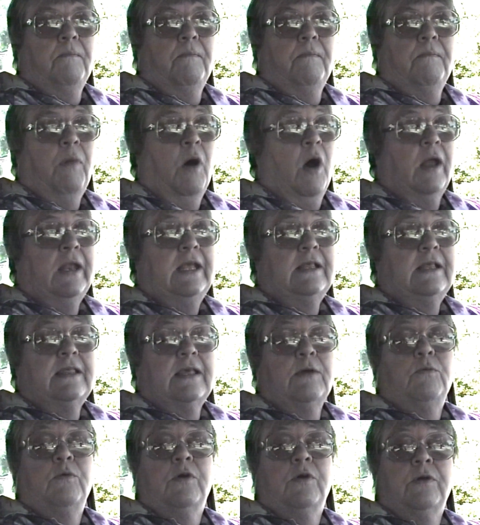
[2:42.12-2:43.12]
bodies
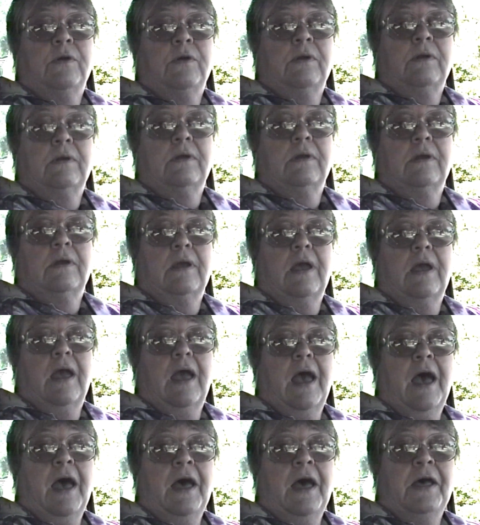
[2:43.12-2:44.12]
that were
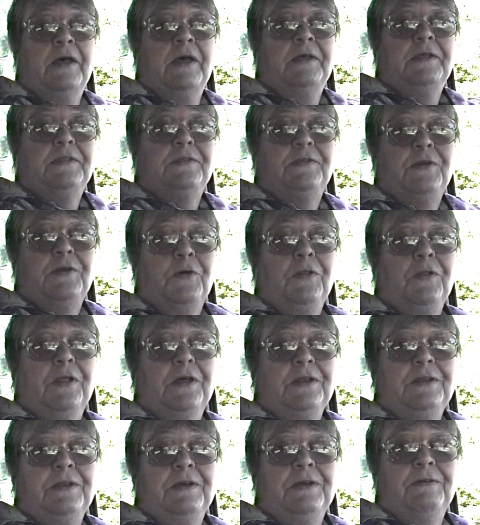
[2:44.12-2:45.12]

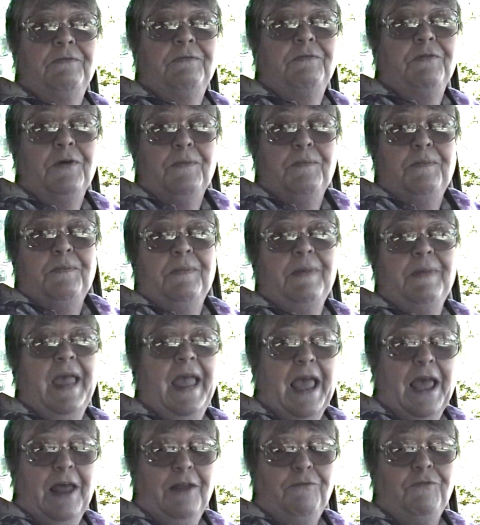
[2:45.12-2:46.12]
stolen from
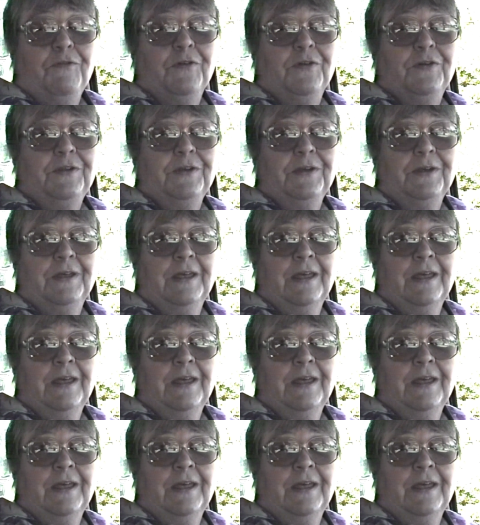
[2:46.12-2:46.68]
Hanford.